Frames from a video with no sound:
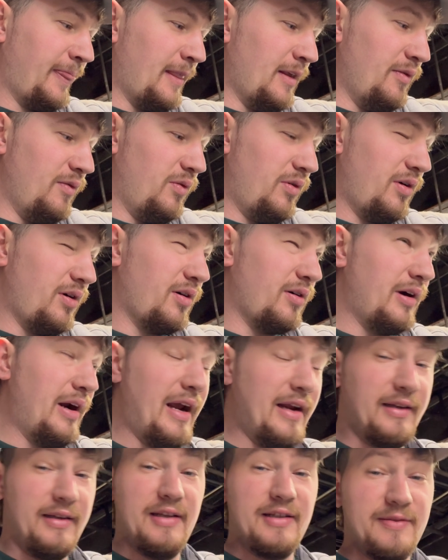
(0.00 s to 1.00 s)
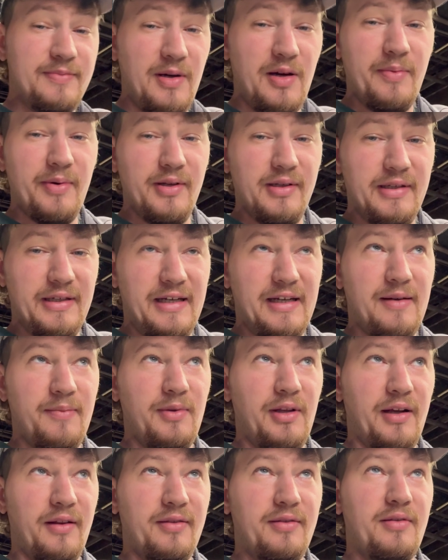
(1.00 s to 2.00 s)
we're at this moment in time
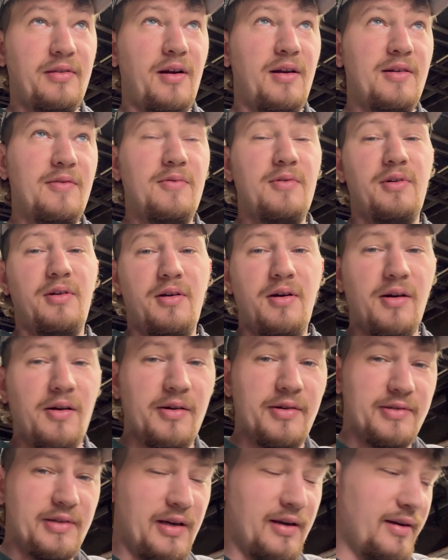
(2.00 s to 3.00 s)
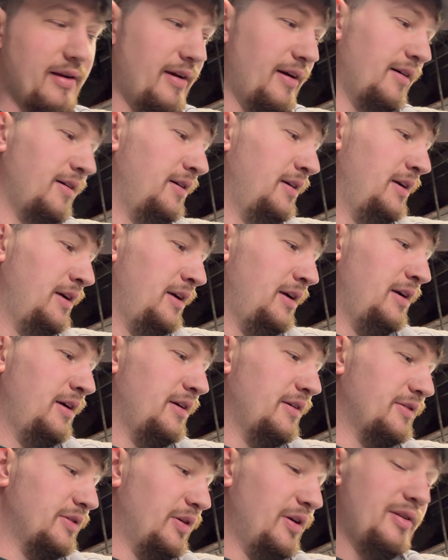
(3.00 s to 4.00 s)
like 31 cars right now,
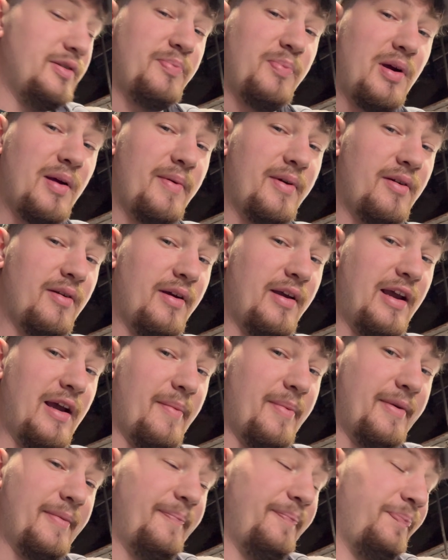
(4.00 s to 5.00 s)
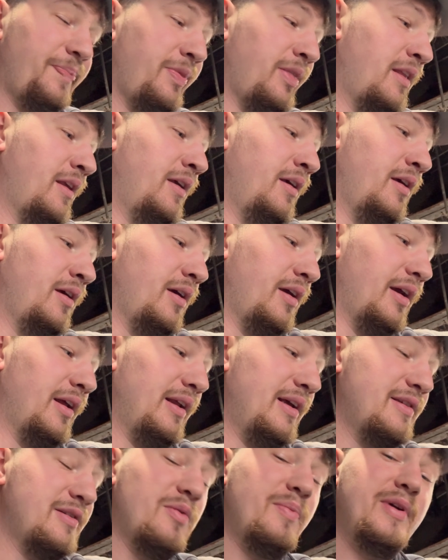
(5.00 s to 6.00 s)
so it's probably gonna happen, and
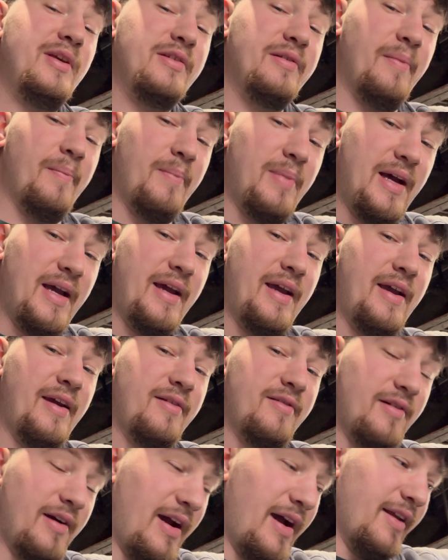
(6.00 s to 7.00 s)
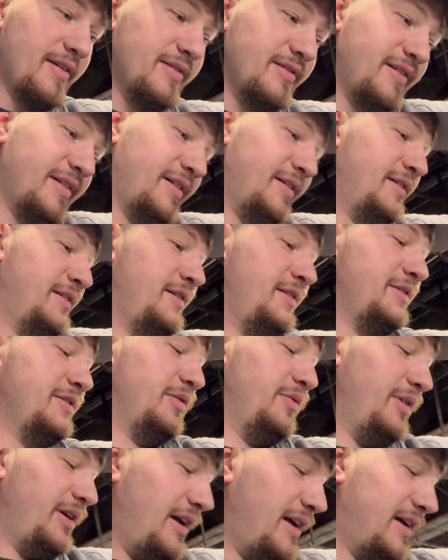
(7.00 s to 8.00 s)
there's gonna be some bad rides there. So
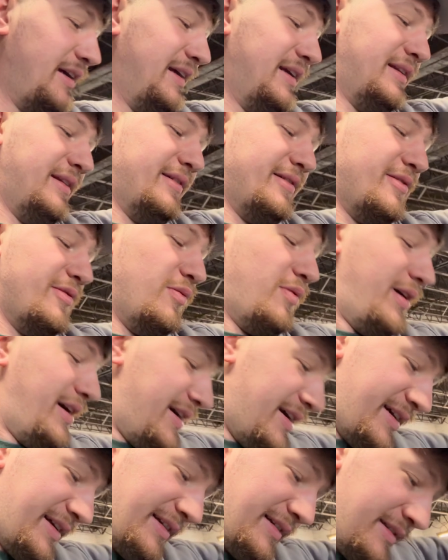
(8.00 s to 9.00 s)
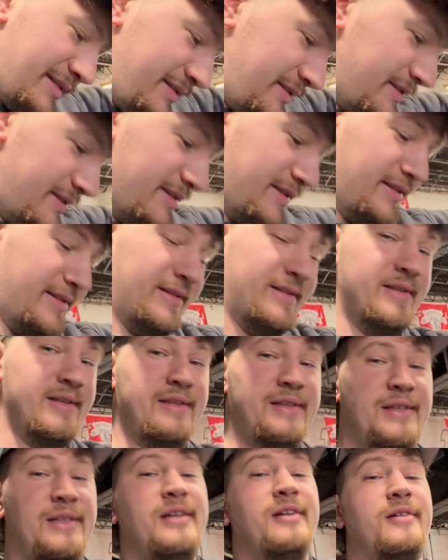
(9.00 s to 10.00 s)
we gotta get the old wagon
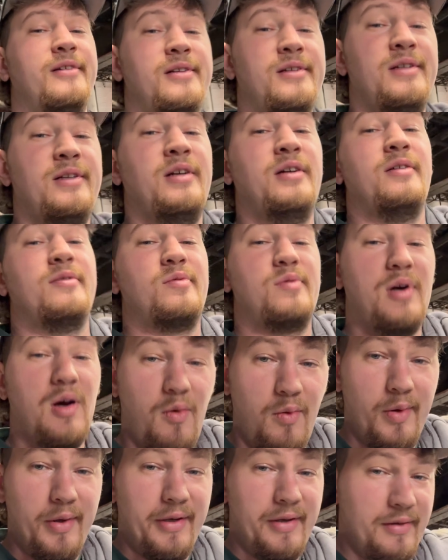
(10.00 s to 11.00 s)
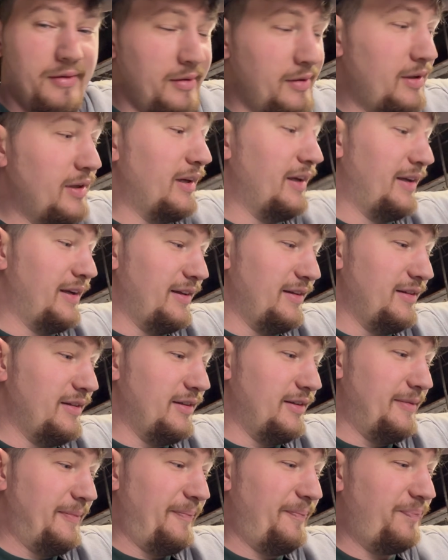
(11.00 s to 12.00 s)
rolling, and
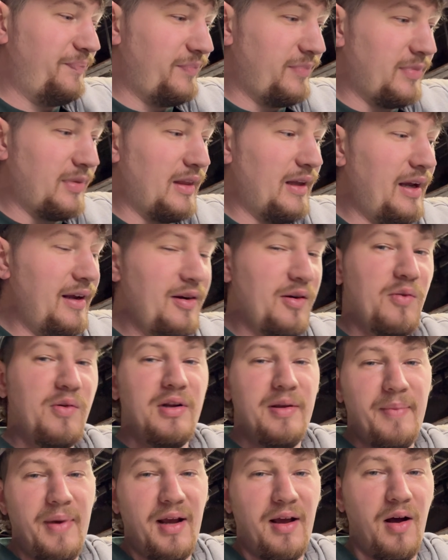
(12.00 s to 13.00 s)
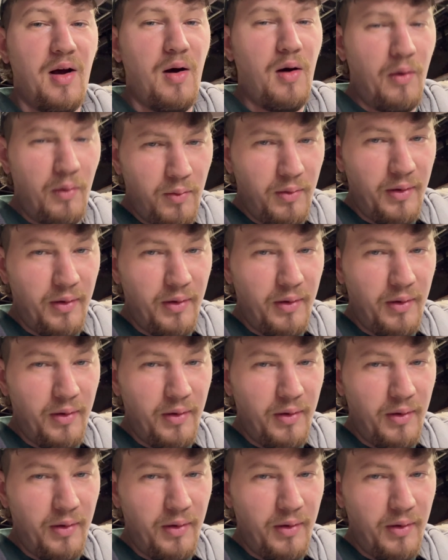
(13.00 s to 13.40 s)
it don't really make a whole